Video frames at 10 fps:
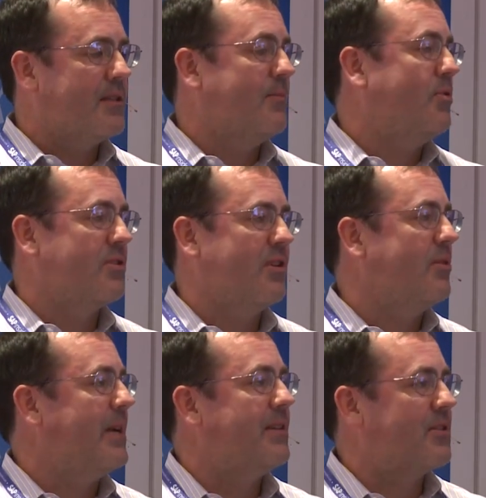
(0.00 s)
and supports
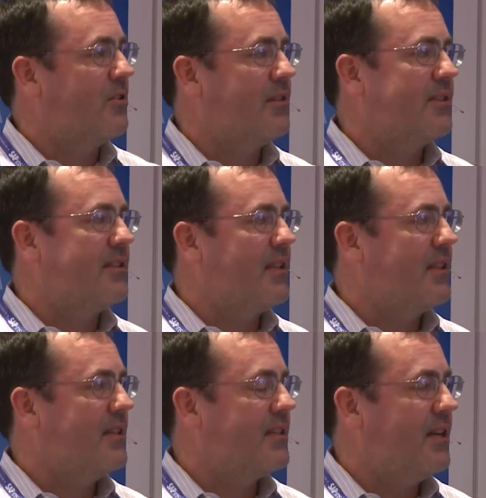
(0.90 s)
all the main services
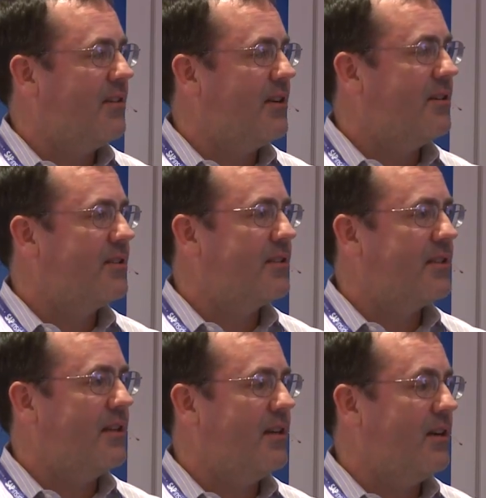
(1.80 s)
that these
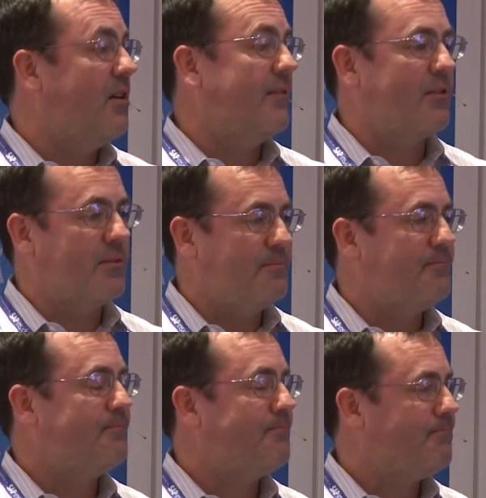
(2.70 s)
carriers offer.